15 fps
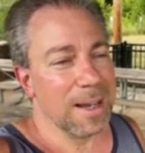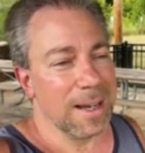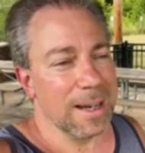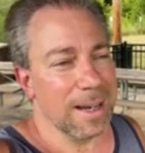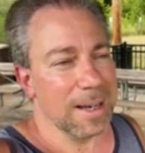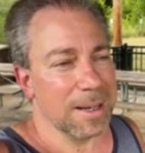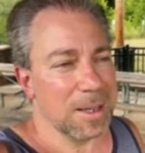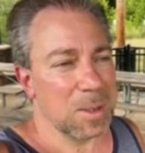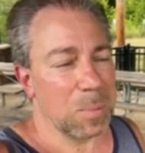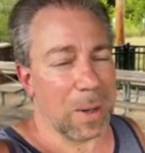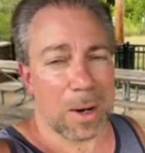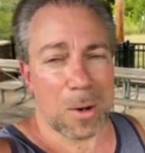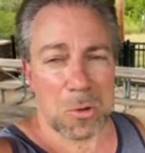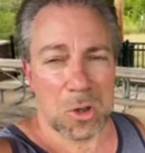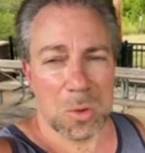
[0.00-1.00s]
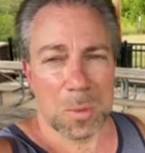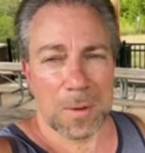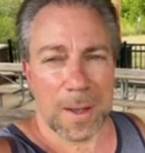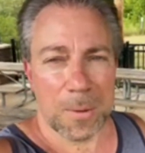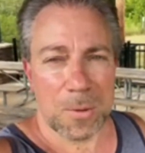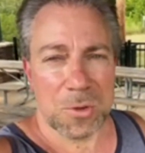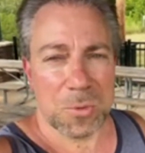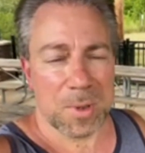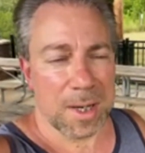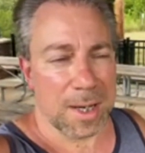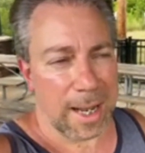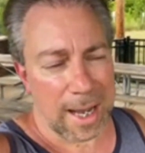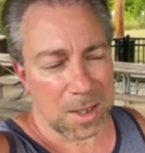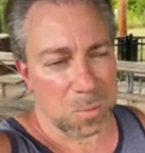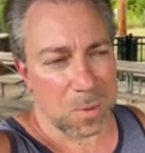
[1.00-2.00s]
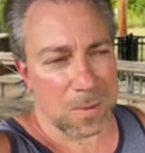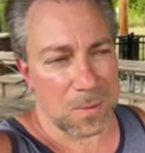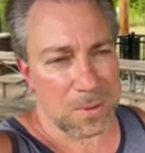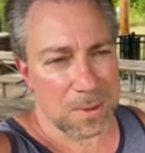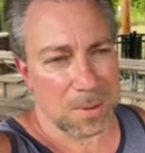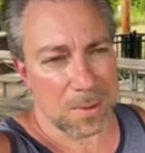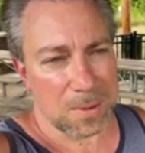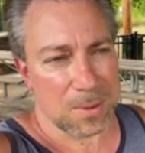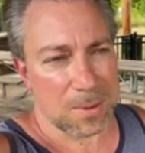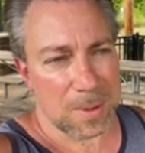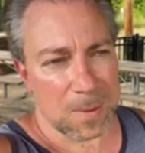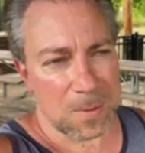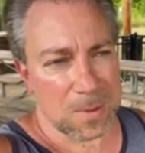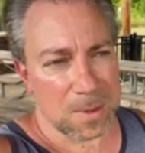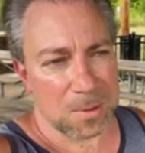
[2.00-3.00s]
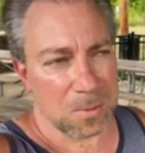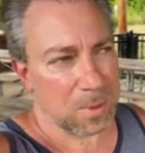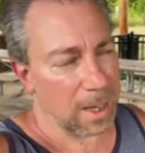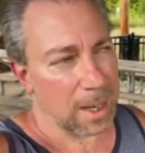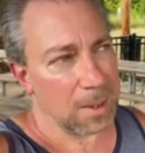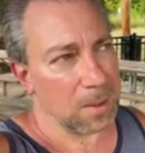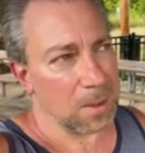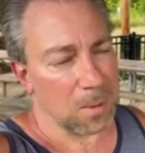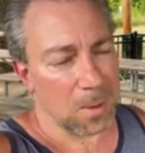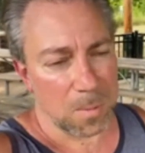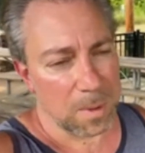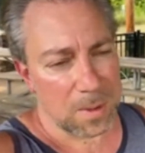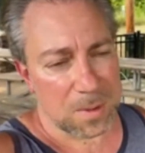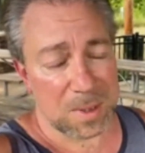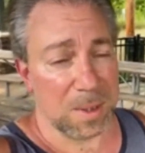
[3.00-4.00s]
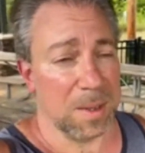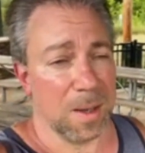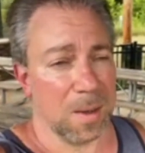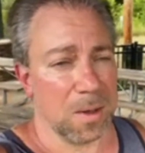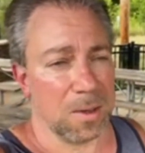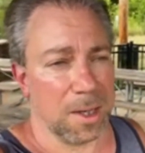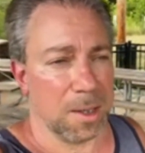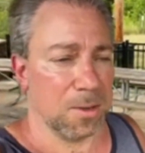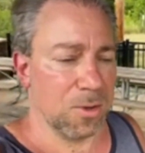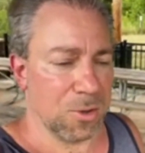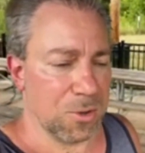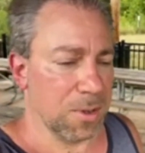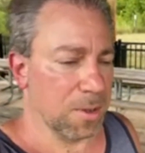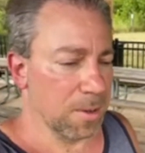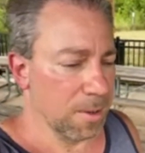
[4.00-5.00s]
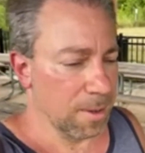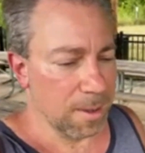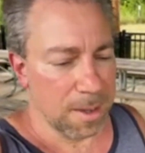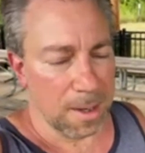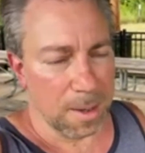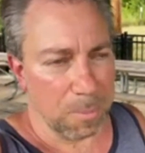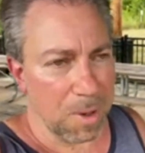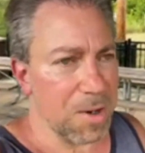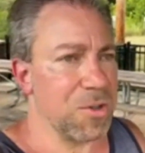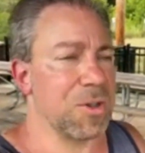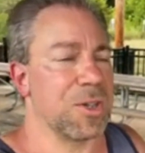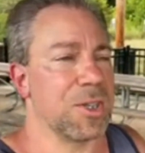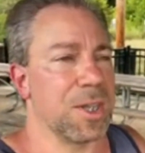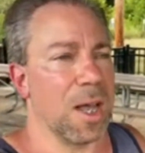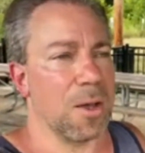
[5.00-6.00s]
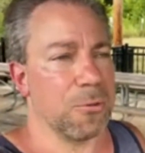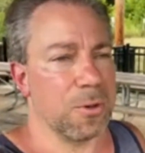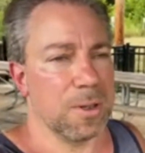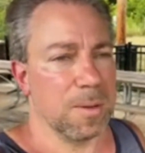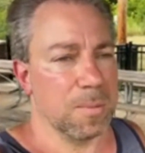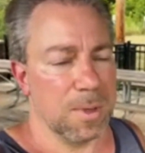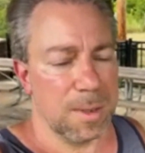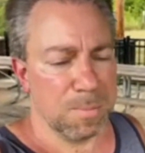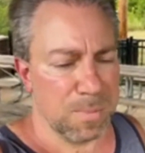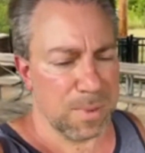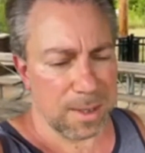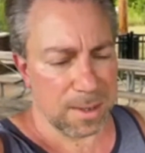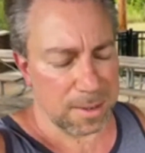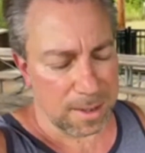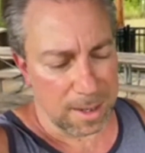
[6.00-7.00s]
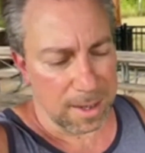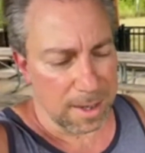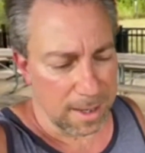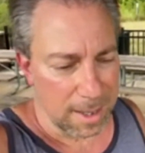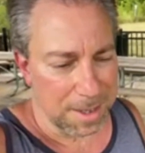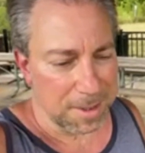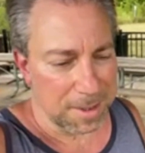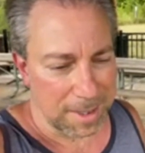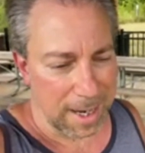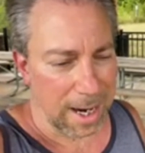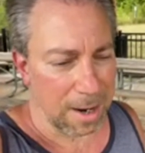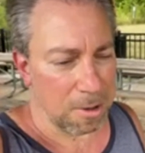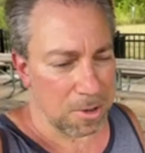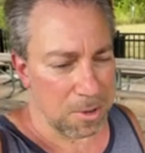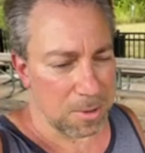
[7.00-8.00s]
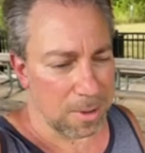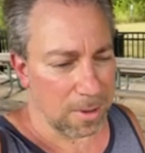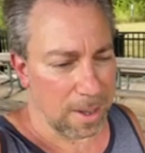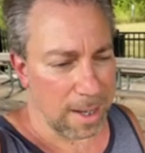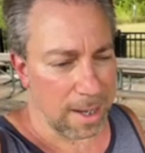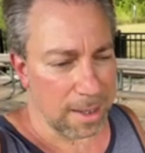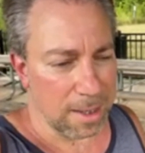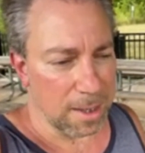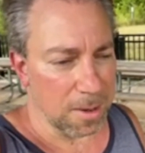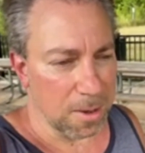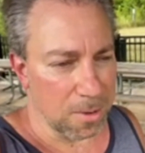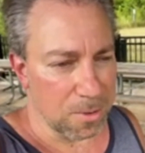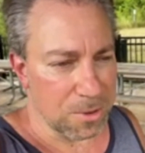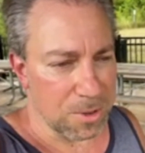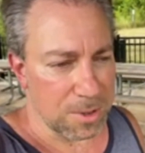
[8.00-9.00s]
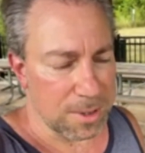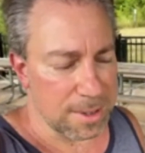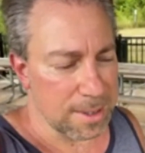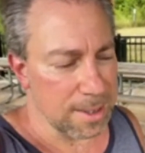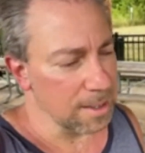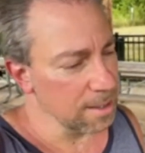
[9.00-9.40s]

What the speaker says: And paranormal, that was reenactments, and skits and reality all mixed together, like just a bunch of stuff. And then me being into character a lot, just,